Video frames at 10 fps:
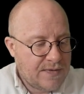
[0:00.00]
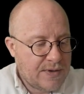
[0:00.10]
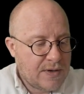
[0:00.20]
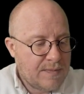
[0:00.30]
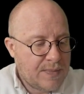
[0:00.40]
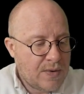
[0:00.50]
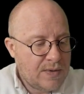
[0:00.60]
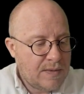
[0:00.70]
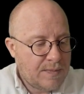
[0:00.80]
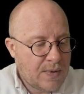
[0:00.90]
for the
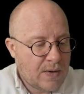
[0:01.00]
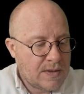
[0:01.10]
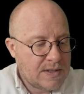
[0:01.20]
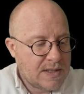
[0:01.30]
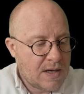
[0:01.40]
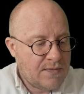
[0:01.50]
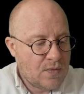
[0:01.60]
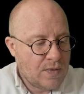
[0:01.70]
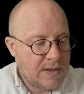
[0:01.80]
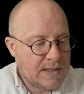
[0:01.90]
component parts
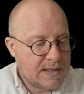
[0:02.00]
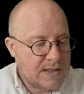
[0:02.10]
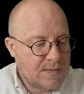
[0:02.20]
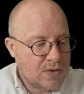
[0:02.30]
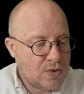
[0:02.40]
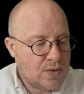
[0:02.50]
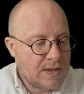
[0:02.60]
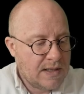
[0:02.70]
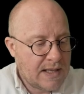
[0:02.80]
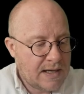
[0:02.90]
of organisms to
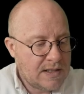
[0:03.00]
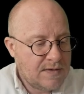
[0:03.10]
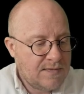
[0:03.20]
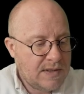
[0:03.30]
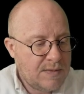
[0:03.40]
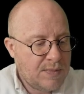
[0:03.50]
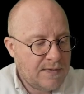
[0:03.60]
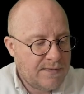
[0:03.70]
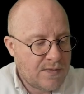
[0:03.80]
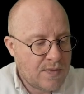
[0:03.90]
collectively
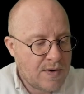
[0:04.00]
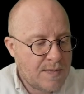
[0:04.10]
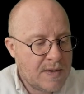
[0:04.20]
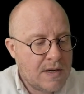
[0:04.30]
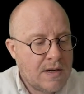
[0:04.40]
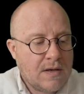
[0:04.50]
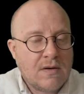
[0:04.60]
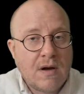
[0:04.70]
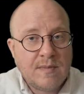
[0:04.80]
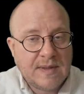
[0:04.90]
perform
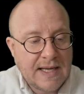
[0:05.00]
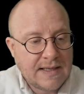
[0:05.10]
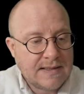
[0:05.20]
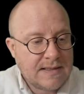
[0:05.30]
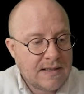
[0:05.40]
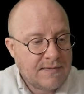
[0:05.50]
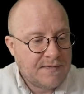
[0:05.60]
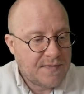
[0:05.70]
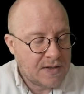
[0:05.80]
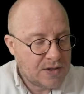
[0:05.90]
complex
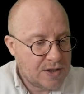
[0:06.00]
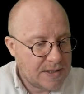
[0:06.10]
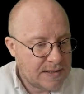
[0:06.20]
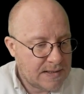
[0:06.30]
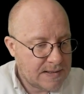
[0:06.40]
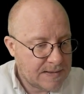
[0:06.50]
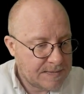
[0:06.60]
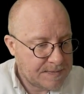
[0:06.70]
functions.